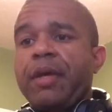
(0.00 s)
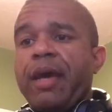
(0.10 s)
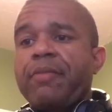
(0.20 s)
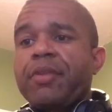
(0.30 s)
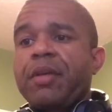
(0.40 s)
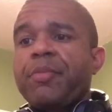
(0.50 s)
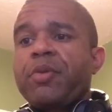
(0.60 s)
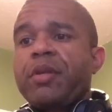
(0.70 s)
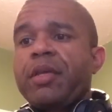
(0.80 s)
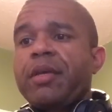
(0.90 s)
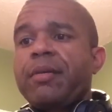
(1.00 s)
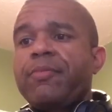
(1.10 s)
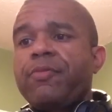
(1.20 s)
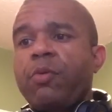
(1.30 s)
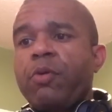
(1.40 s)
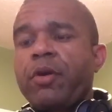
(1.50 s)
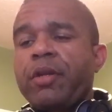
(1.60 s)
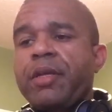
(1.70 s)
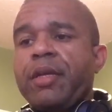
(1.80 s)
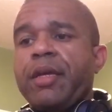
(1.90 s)
have the community come
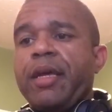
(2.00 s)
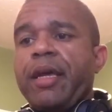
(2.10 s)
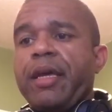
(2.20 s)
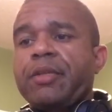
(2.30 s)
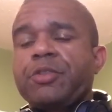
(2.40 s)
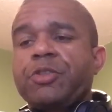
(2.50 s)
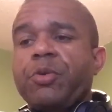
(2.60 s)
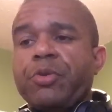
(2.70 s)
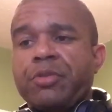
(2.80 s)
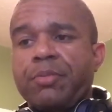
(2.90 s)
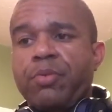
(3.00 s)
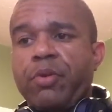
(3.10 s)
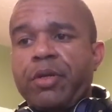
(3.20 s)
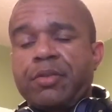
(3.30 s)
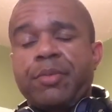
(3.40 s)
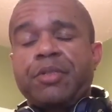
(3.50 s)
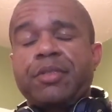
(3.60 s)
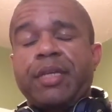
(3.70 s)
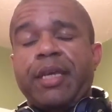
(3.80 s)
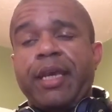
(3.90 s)
forward and show their support as much
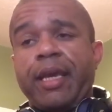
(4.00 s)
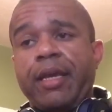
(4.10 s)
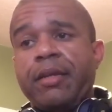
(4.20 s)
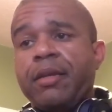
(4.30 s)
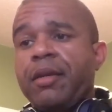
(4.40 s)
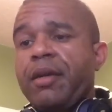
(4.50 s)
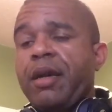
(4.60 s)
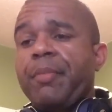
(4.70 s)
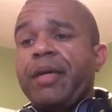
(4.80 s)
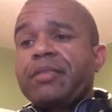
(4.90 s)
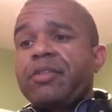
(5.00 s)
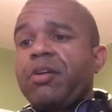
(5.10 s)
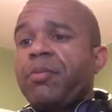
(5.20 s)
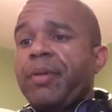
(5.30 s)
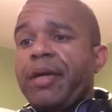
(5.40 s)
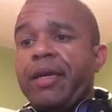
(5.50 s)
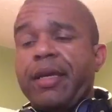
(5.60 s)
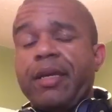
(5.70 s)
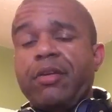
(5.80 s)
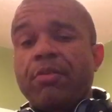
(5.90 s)
as they can. I'm asking all my
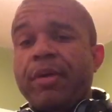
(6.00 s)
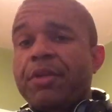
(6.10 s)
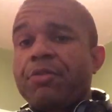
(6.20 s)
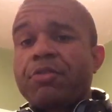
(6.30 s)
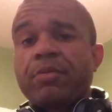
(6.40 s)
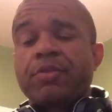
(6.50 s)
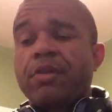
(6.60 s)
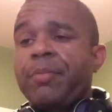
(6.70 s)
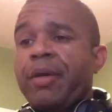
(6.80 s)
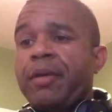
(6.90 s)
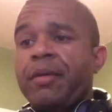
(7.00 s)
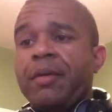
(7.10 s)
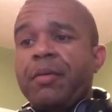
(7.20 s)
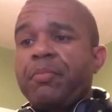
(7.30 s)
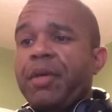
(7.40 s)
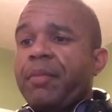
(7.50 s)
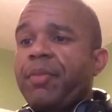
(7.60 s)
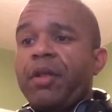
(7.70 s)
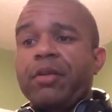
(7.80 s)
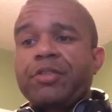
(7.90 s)
YouTubers, all my big
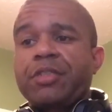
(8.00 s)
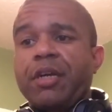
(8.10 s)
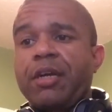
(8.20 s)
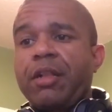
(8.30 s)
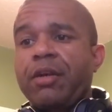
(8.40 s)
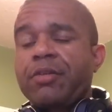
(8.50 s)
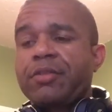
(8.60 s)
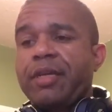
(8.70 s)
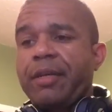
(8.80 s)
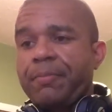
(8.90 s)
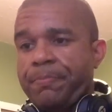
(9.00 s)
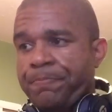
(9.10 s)
baller shot callers that